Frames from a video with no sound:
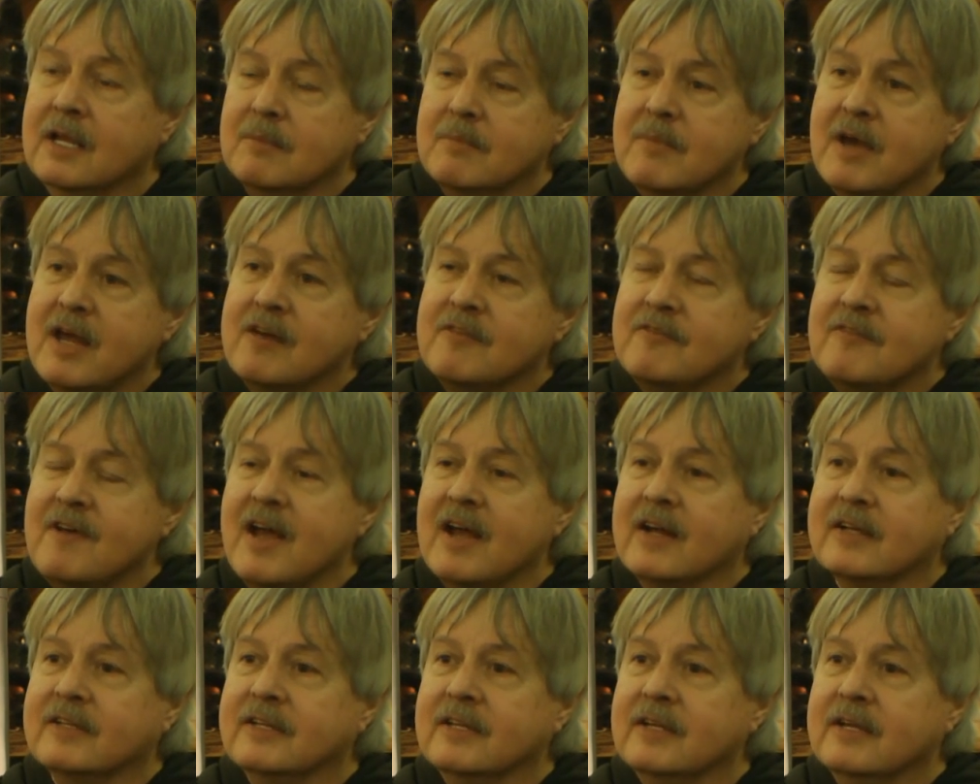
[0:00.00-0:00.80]
Matter of
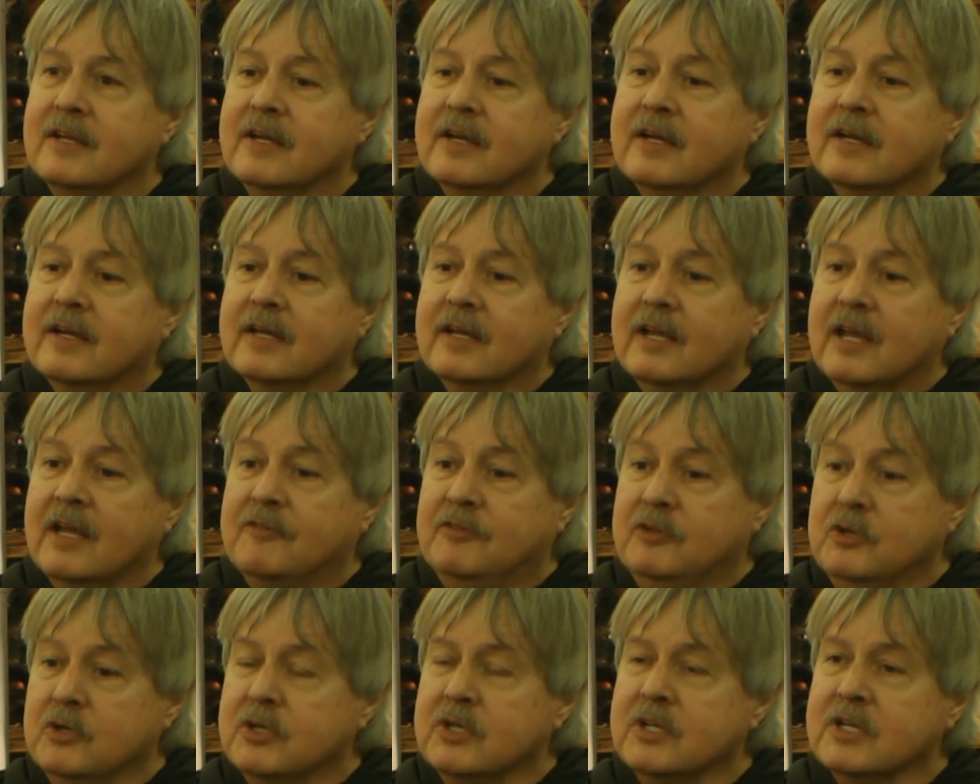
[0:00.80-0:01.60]
fact,
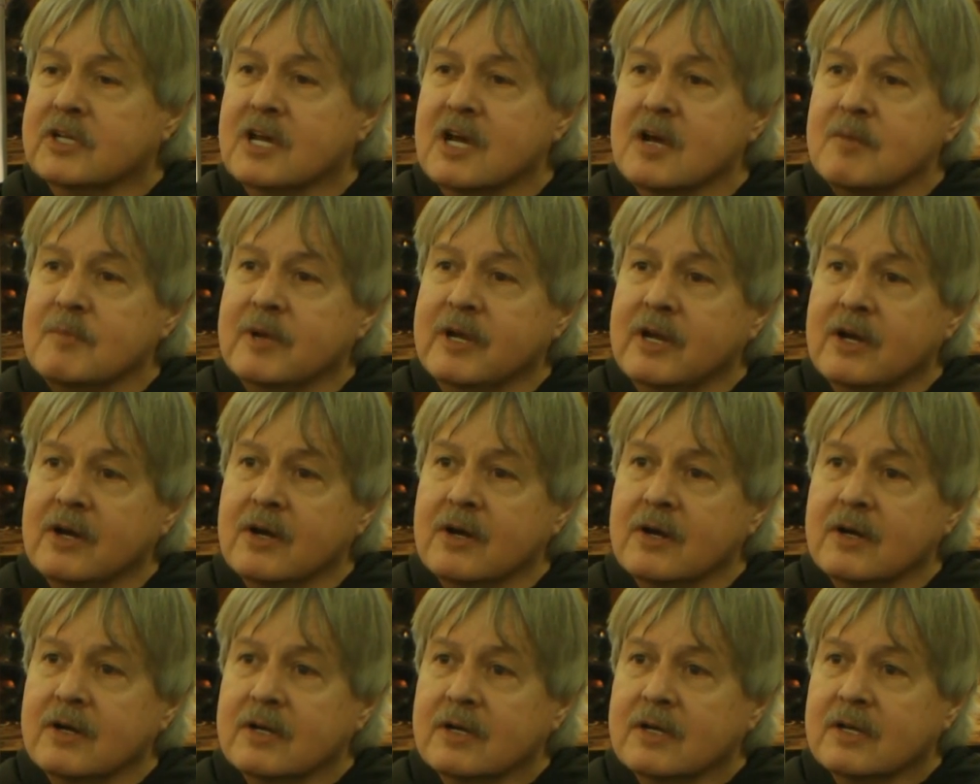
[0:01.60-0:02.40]
if you can come
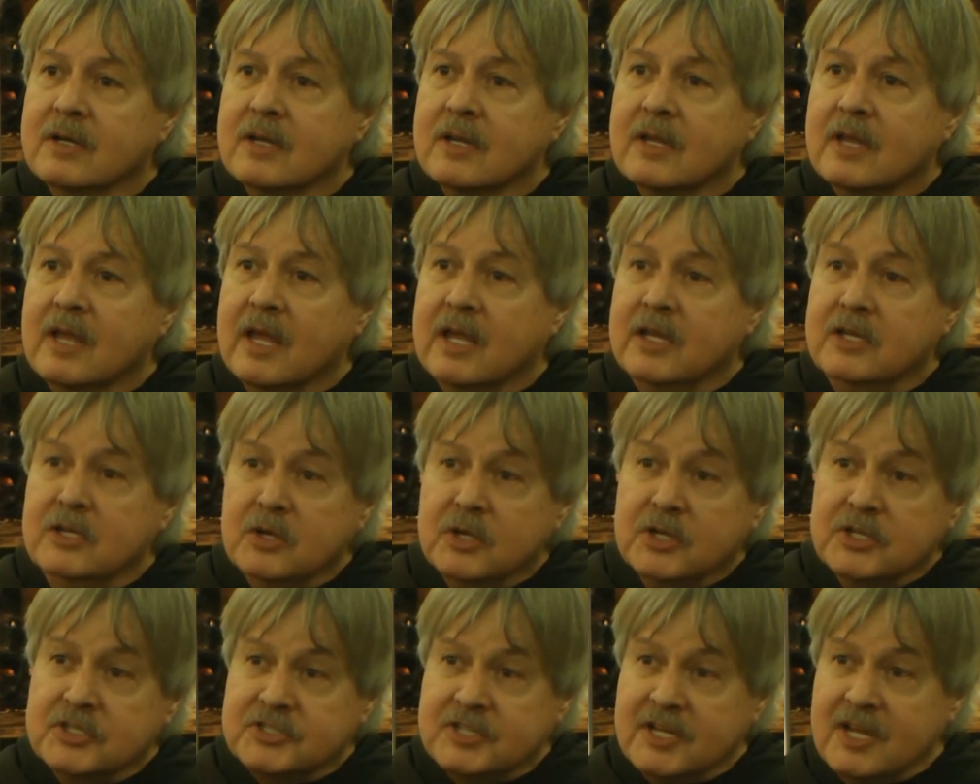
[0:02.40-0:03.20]
here and
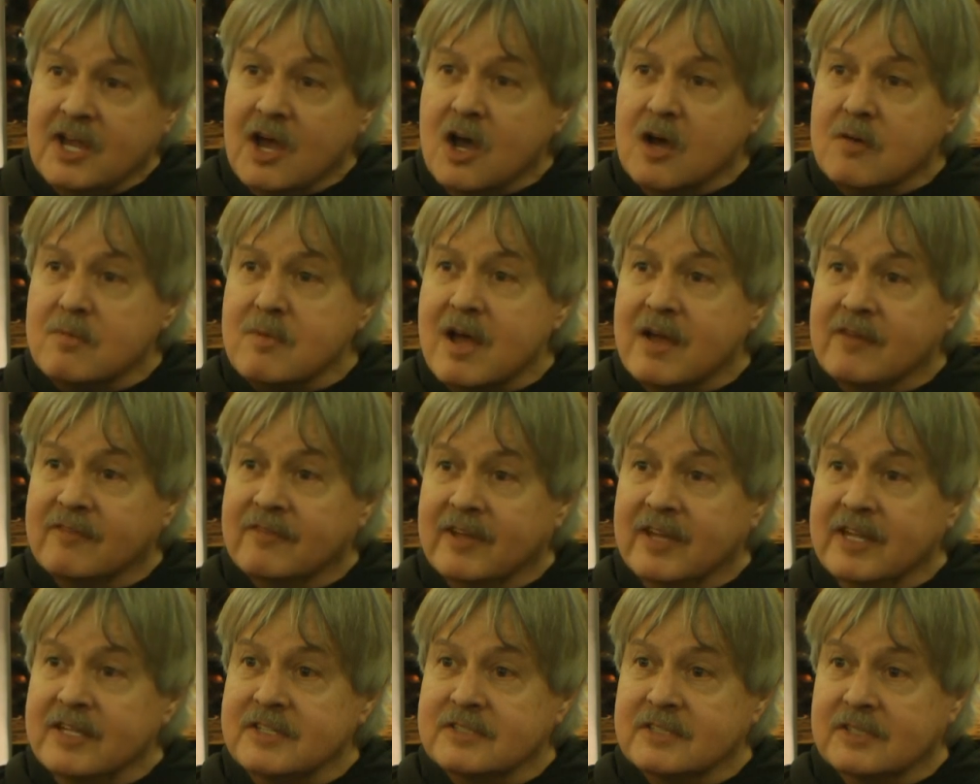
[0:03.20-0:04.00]
you can see all my
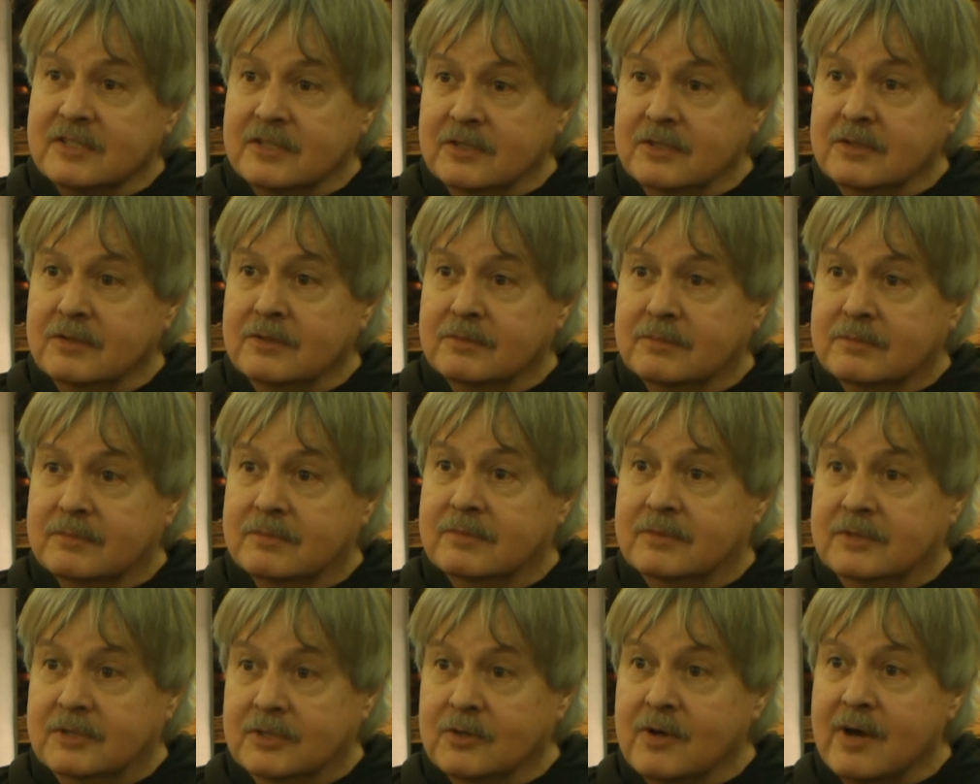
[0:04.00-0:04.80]
events and you
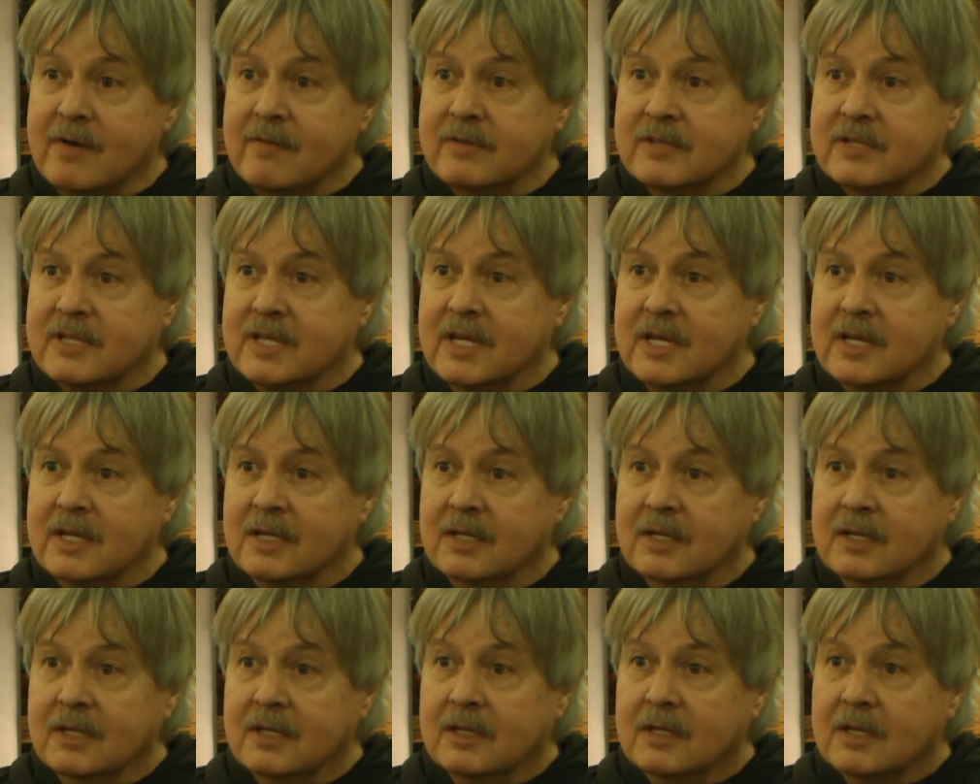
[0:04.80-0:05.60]
do everything,
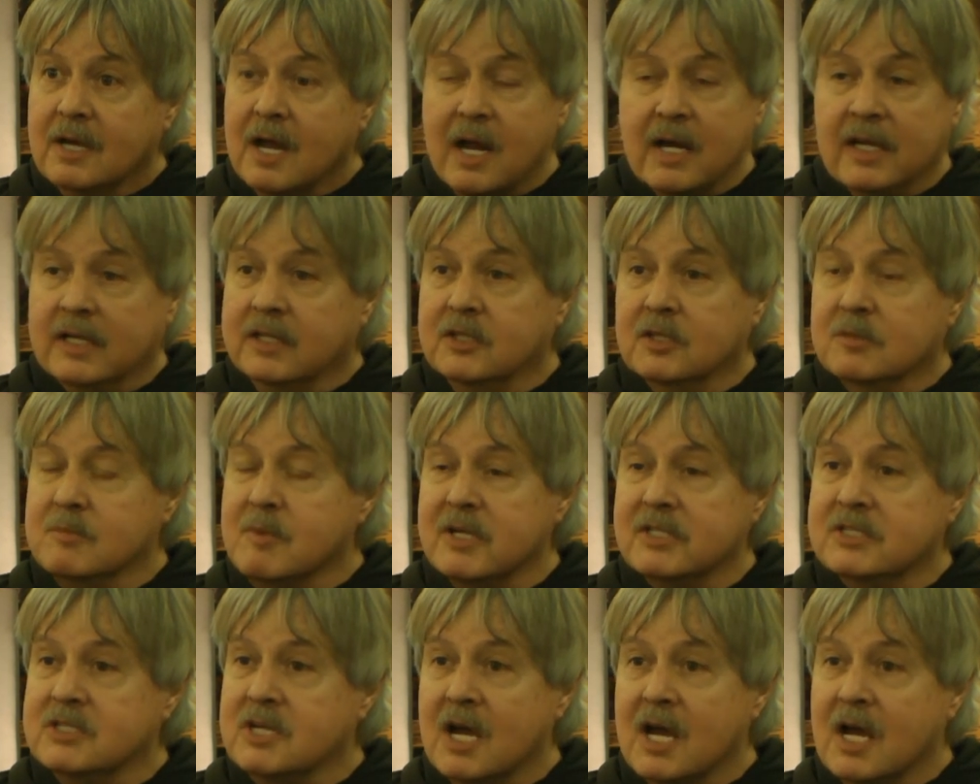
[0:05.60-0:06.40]
I didn't do
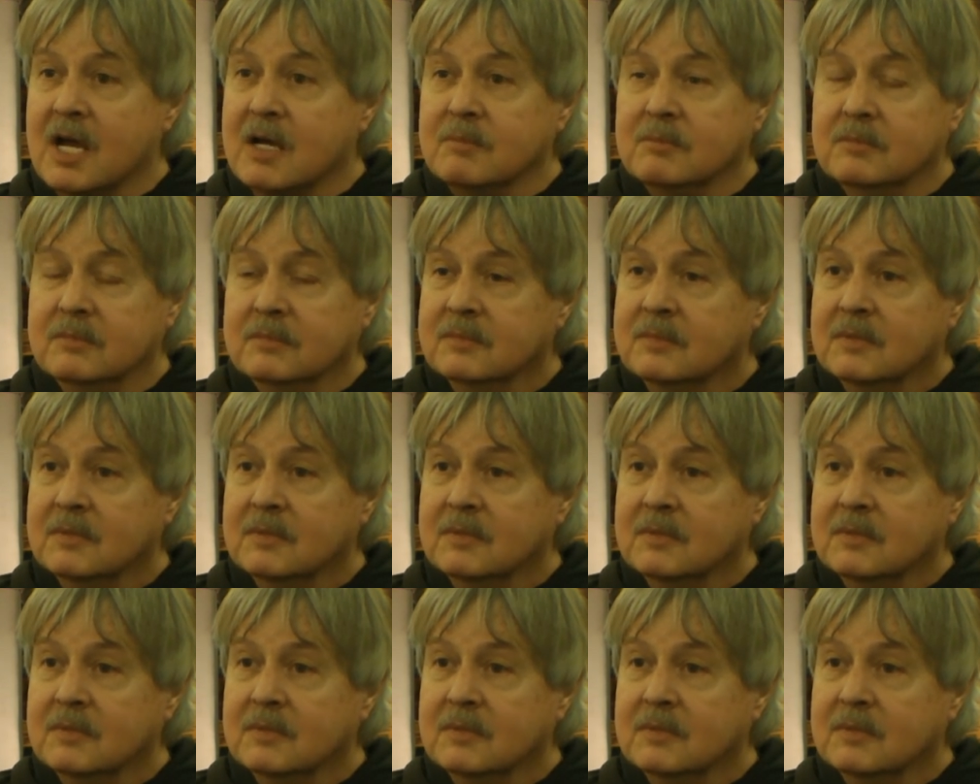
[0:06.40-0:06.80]
my job.